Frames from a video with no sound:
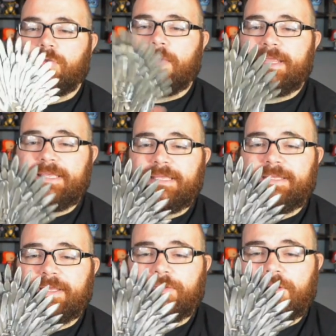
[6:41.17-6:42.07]
Great
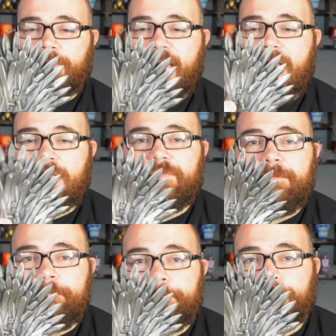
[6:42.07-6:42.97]
detail to the back of
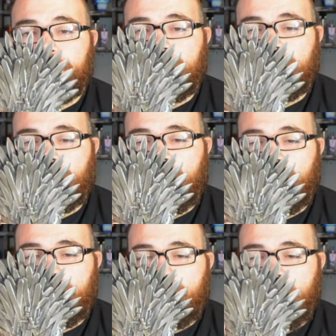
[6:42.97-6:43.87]
it.
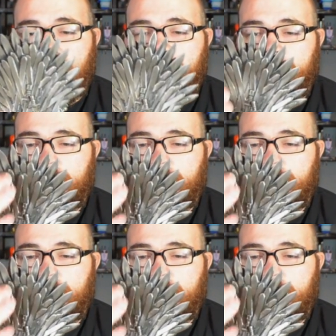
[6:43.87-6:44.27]
There we go.